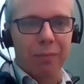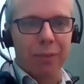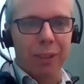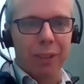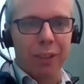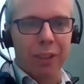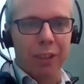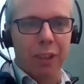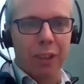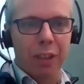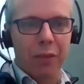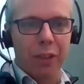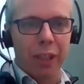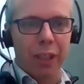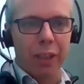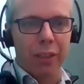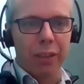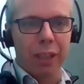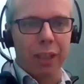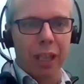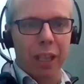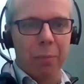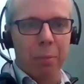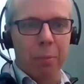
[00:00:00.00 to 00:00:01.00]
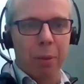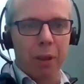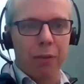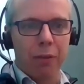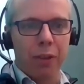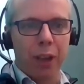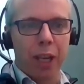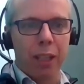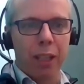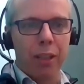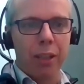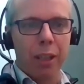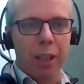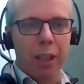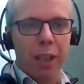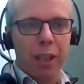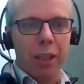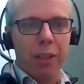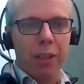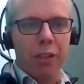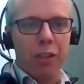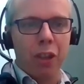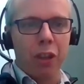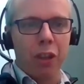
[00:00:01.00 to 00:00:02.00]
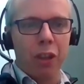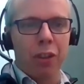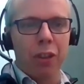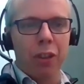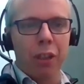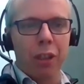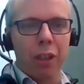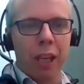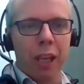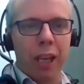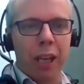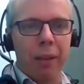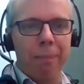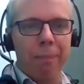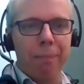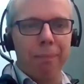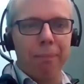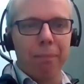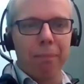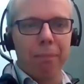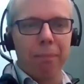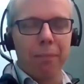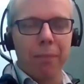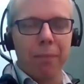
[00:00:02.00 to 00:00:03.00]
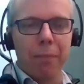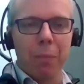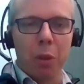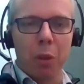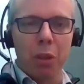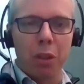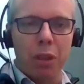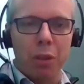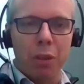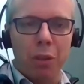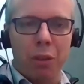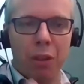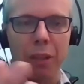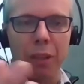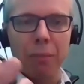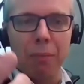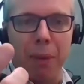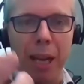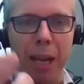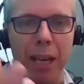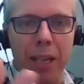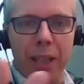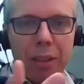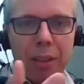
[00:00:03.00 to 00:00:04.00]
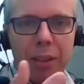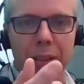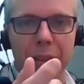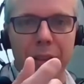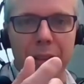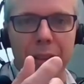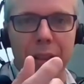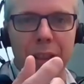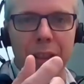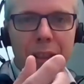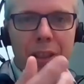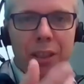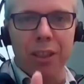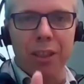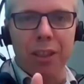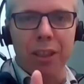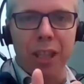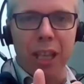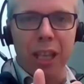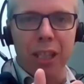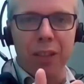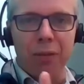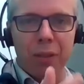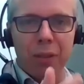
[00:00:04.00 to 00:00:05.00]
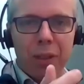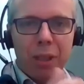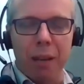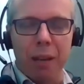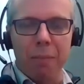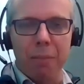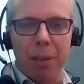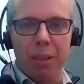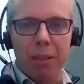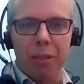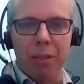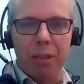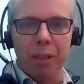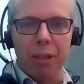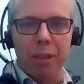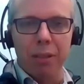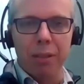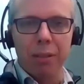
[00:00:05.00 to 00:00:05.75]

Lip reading: I love it. That's perfect. Jonathan, what do you think makes a successful Zen Master?